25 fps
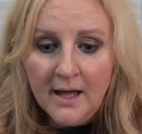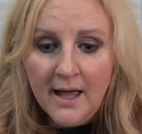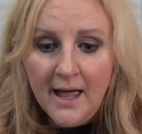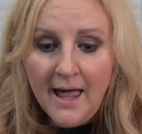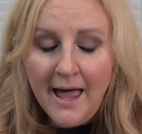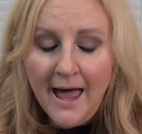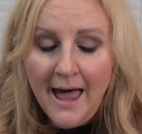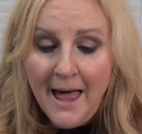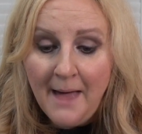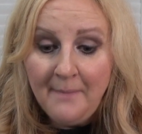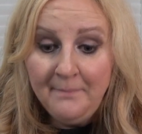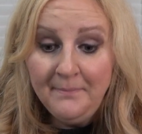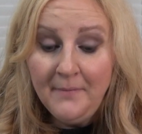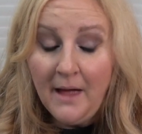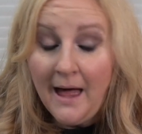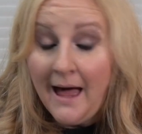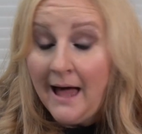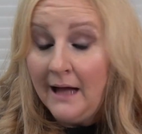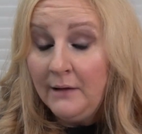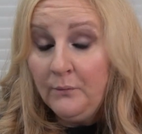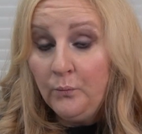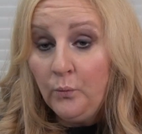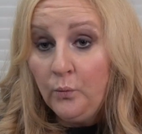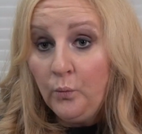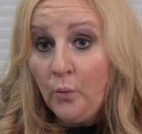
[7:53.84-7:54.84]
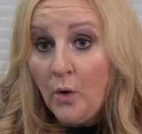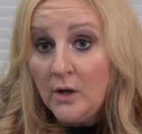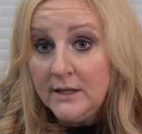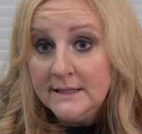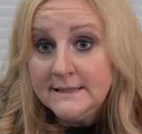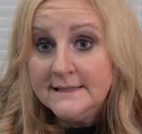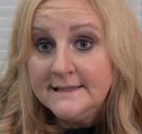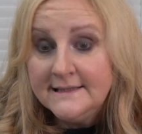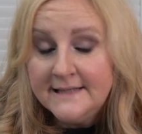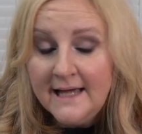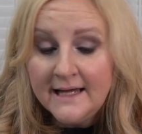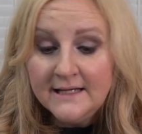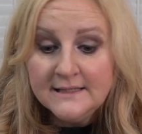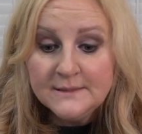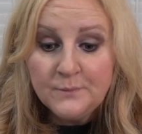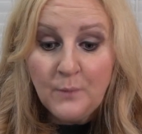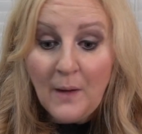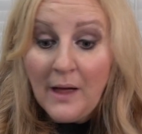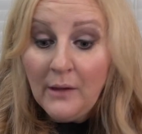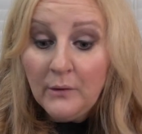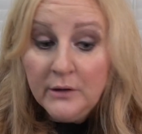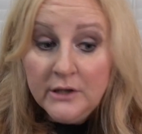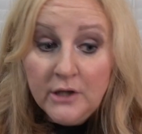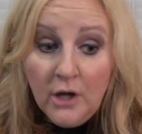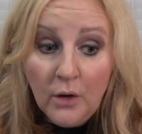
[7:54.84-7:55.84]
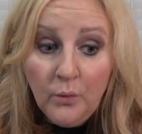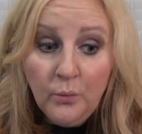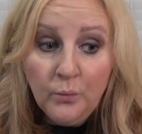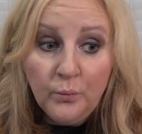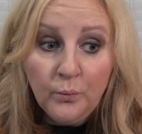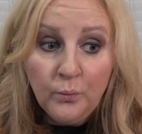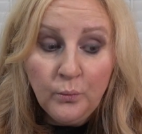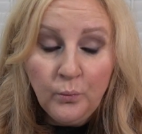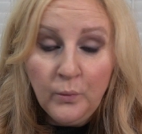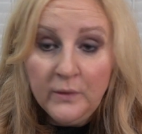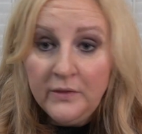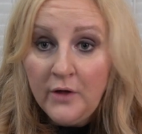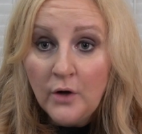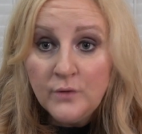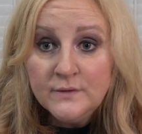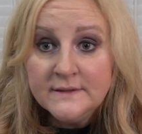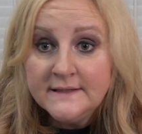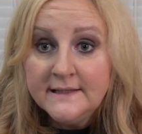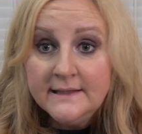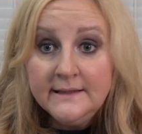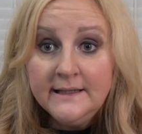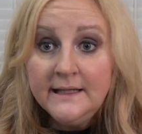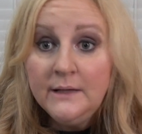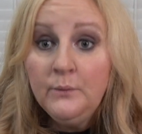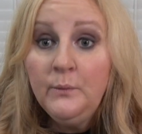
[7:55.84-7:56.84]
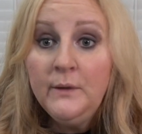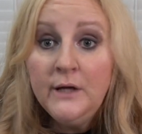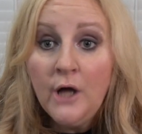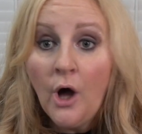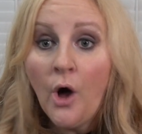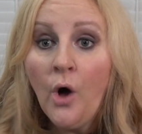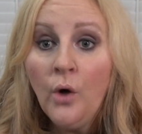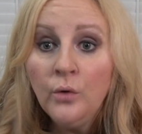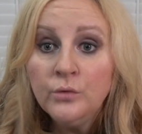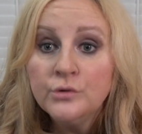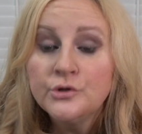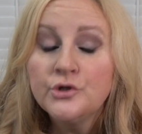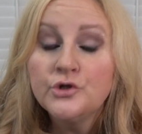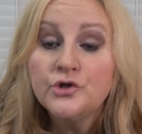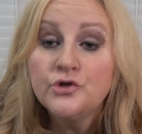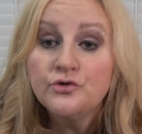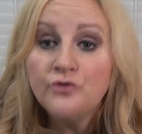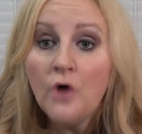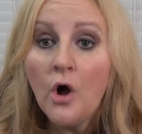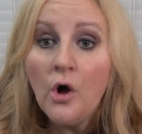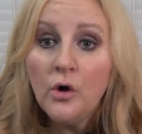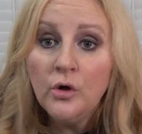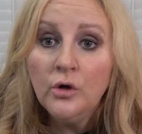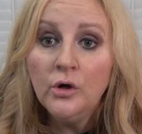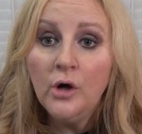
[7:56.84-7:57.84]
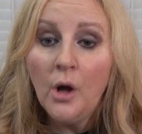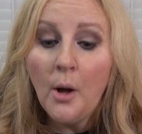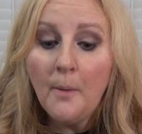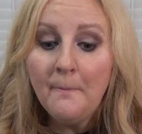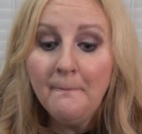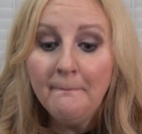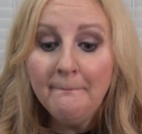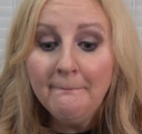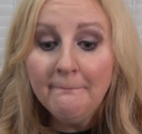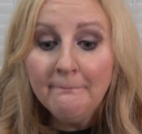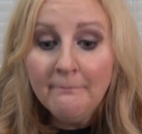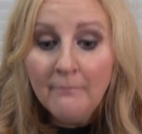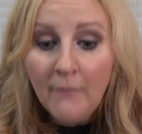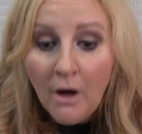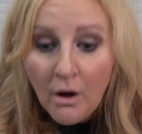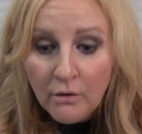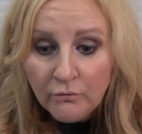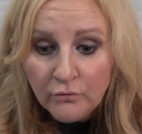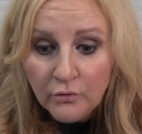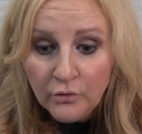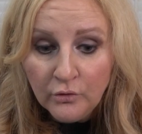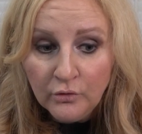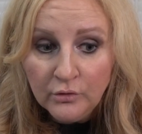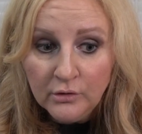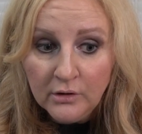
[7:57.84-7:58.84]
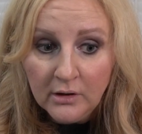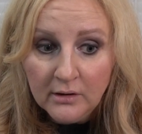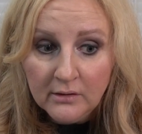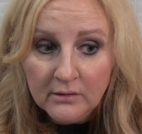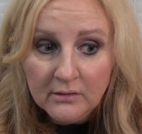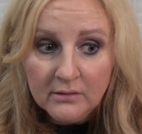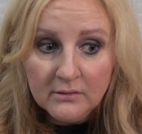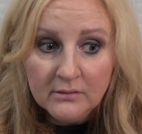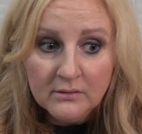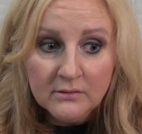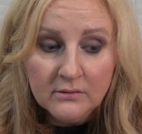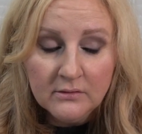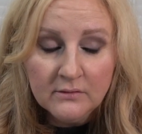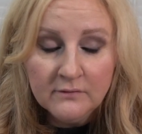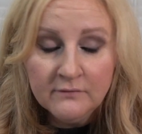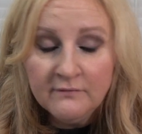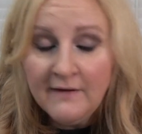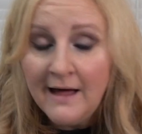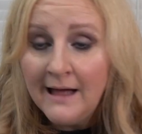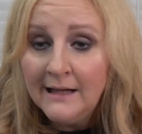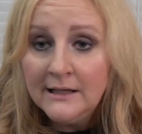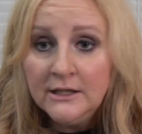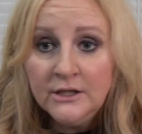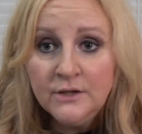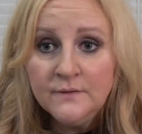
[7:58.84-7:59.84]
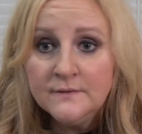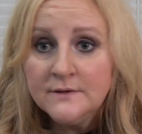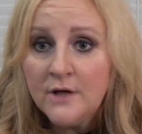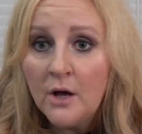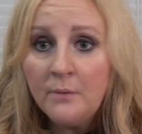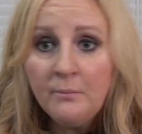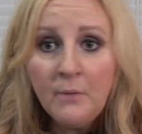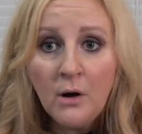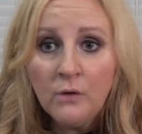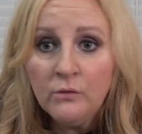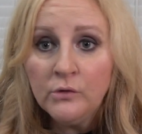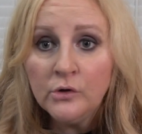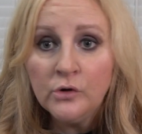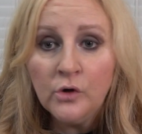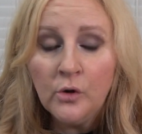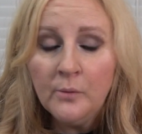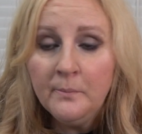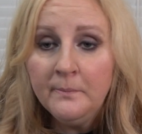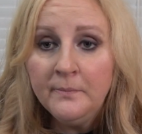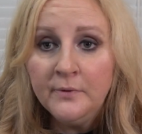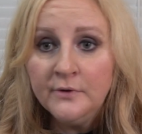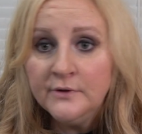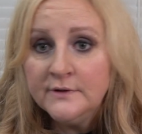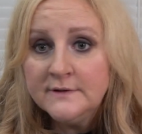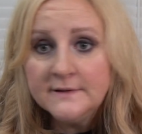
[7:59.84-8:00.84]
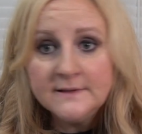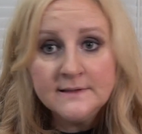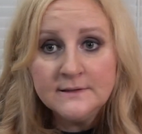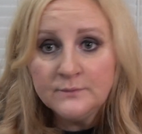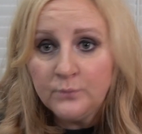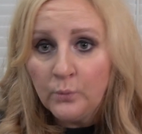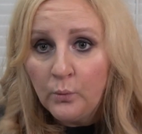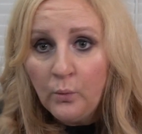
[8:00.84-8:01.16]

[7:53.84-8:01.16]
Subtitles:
I wanted to say as well, you know, with OCD, we hold strong moral values. Our moral compass is